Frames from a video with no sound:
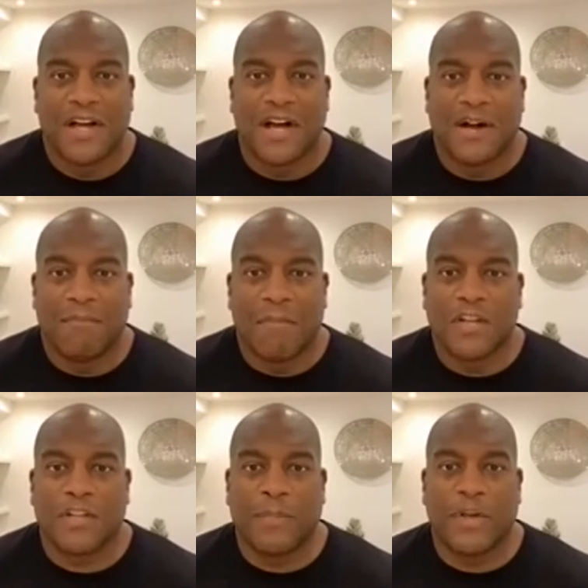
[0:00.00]
uh,
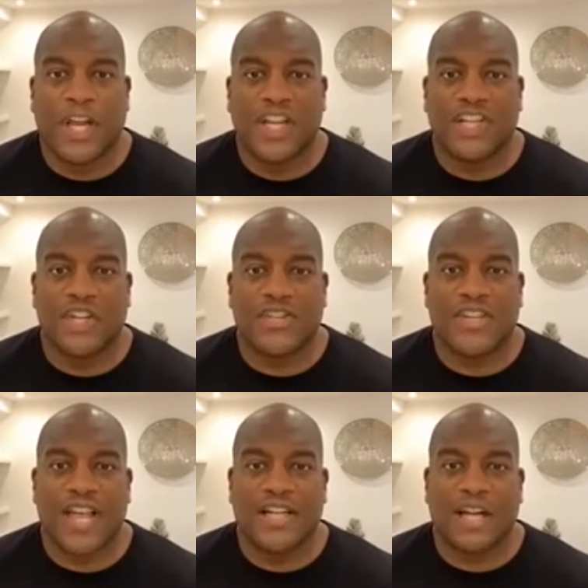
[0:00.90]
multiple NHL
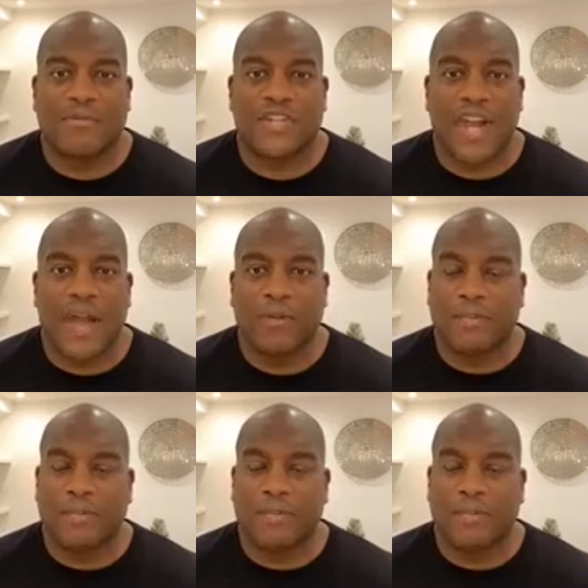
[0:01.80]
Stanley Cup champ.